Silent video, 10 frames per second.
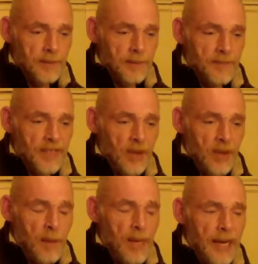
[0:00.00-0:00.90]

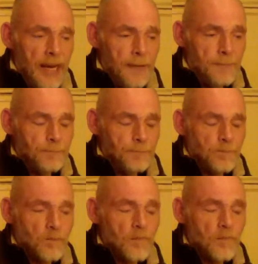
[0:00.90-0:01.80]
video I play
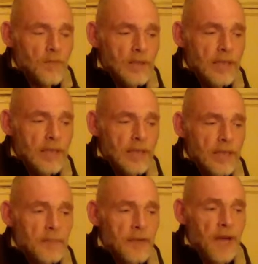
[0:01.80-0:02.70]
that it's
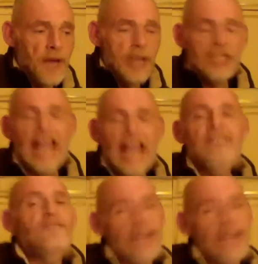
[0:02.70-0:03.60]
about knowledge
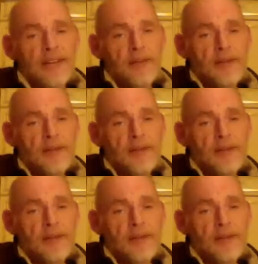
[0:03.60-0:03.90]
and faith.